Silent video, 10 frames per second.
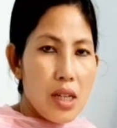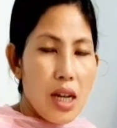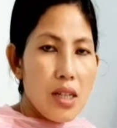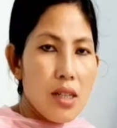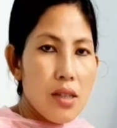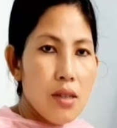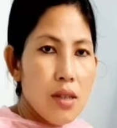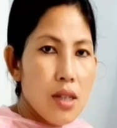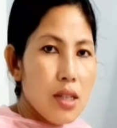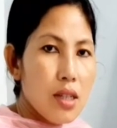
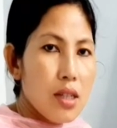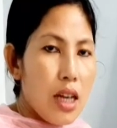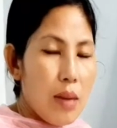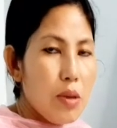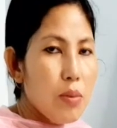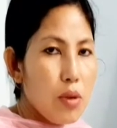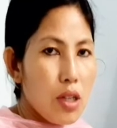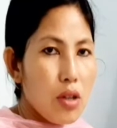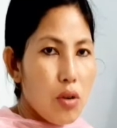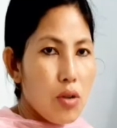Rather, the
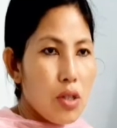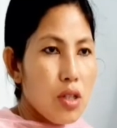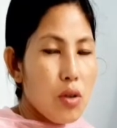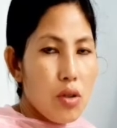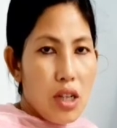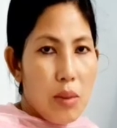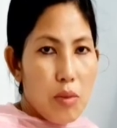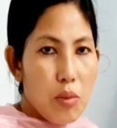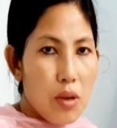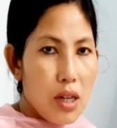amiculi or the daughter
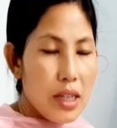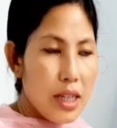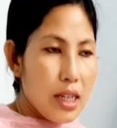amicula,